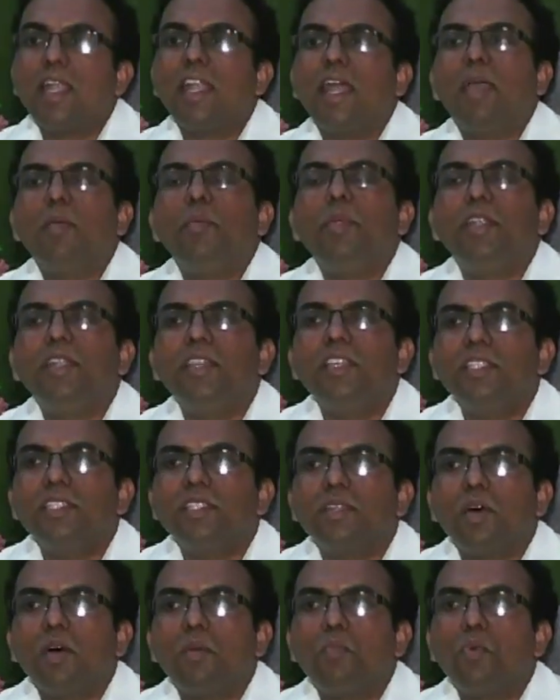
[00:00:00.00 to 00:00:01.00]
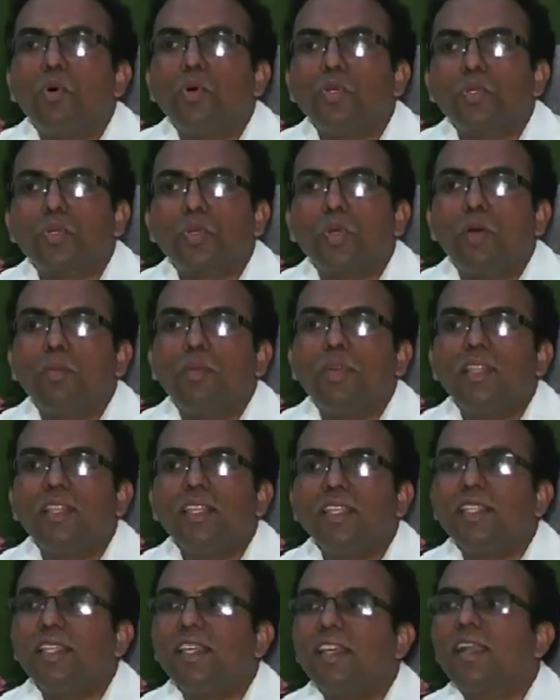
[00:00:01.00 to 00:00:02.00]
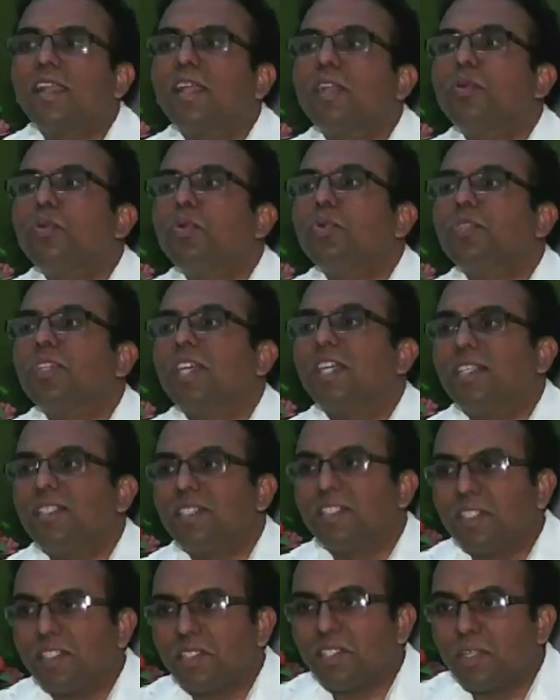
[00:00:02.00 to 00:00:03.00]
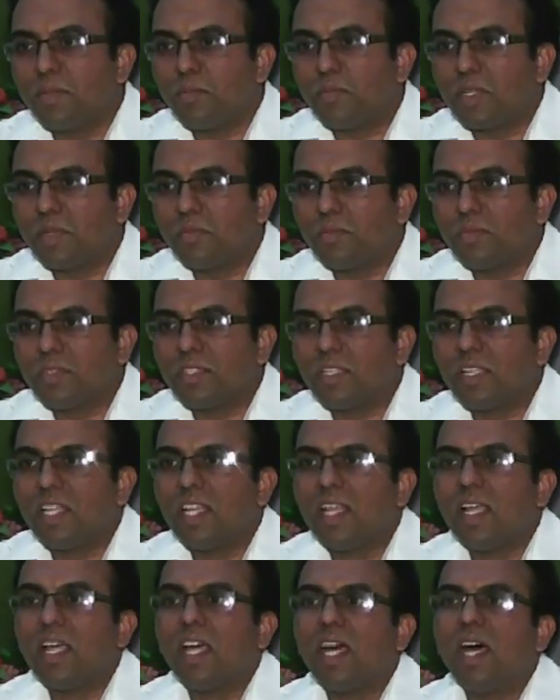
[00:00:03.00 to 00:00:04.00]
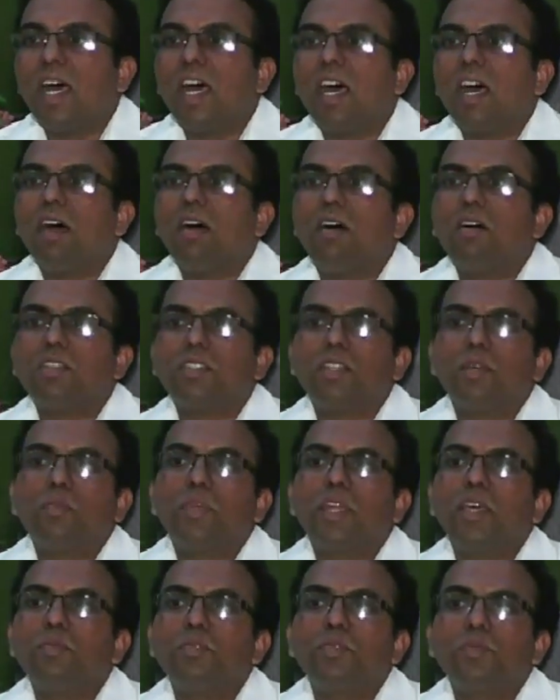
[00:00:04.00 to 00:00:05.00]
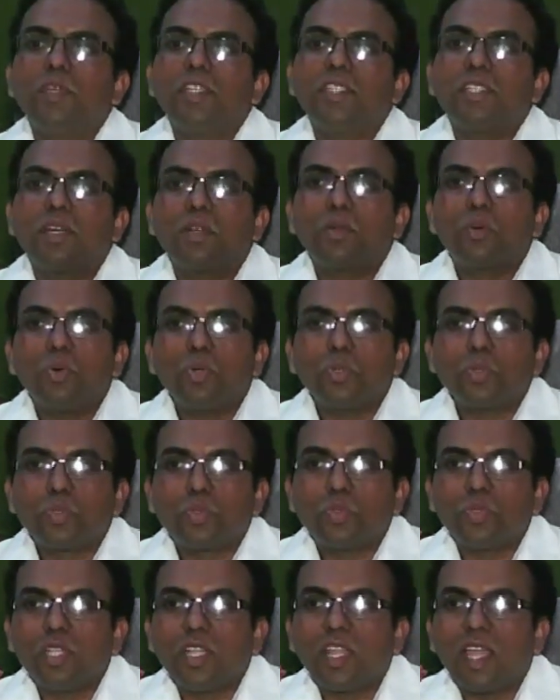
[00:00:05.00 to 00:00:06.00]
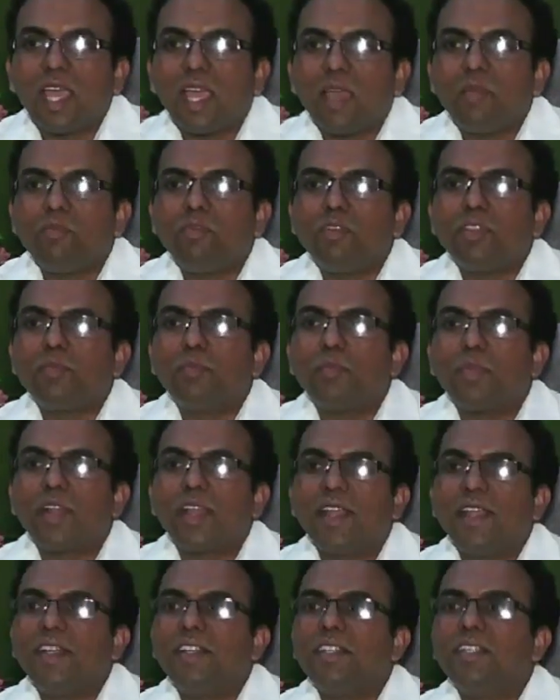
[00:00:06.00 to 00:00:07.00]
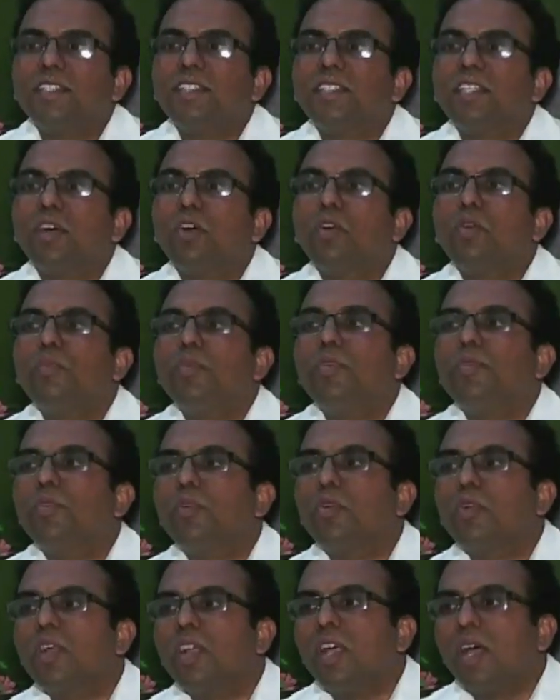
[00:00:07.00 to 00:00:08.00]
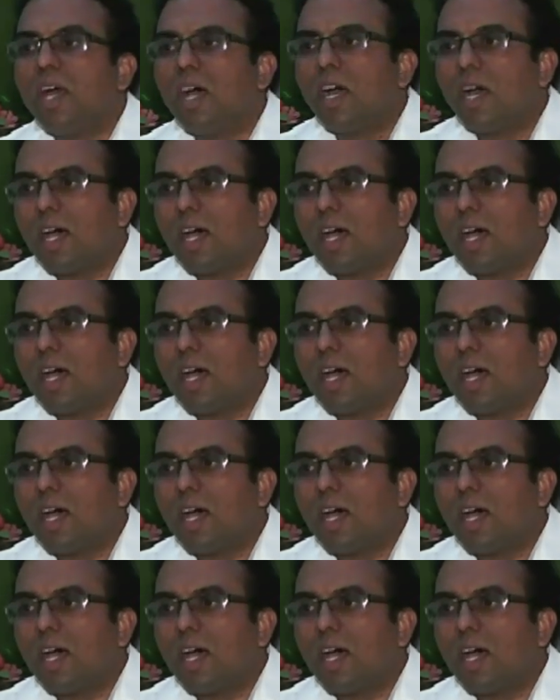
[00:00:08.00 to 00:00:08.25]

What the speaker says: Diabetes, most commonly there are no signs and symptoms. Sometimes patient goes to the lab with friends or before